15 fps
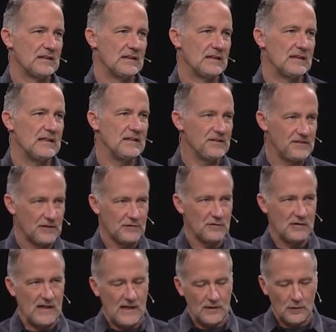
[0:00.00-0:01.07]
Uh, he is the
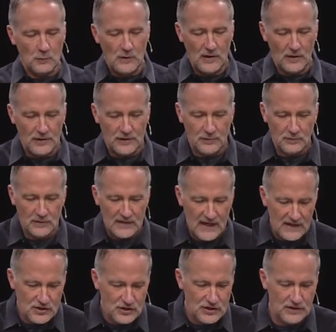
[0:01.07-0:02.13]
creator, we are the
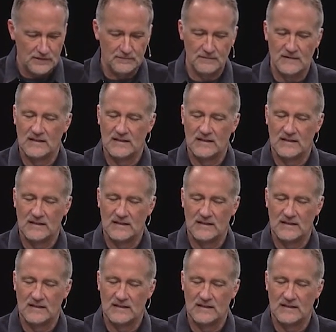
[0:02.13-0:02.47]
creation.